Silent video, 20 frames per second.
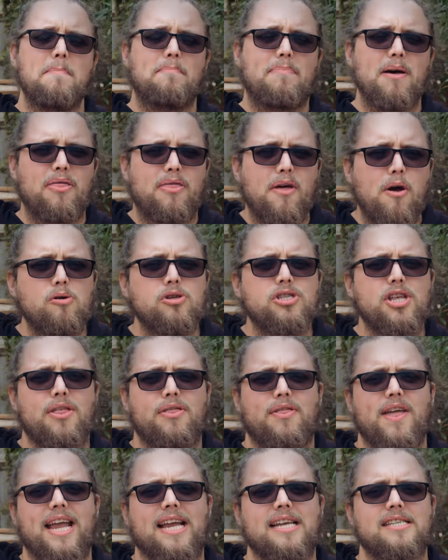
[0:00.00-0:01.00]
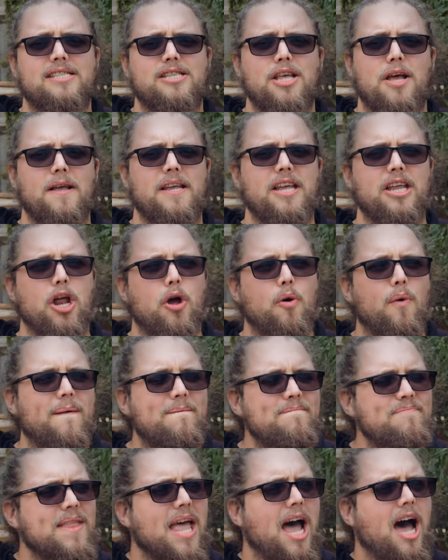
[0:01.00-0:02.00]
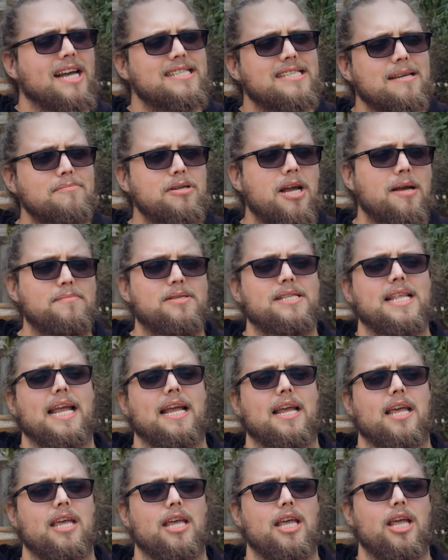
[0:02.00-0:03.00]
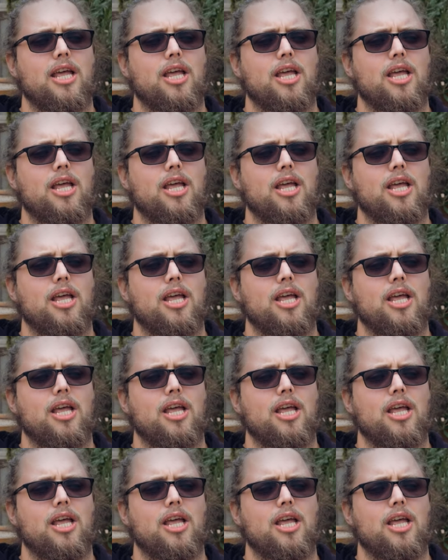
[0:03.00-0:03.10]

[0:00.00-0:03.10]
but those are things that, you know, I sometimes think,